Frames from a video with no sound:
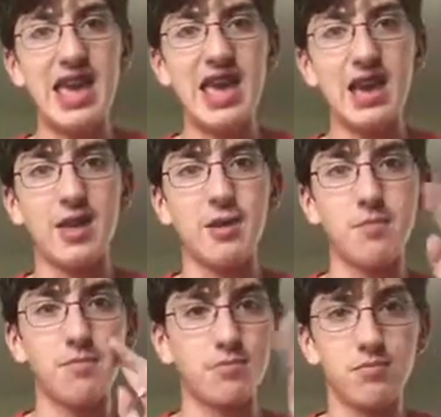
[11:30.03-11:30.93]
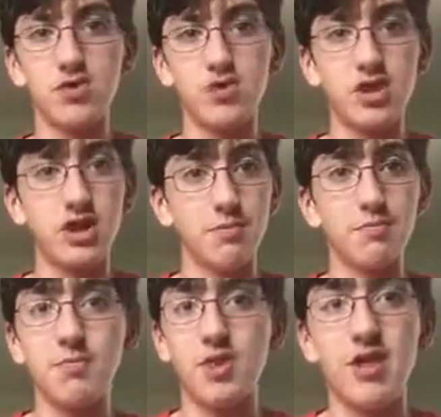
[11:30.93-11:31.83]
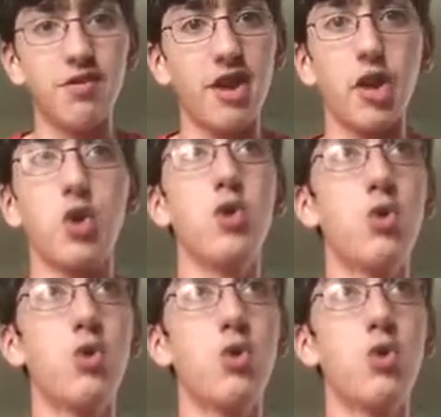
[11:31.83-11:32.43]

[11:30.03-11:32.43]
and she is like,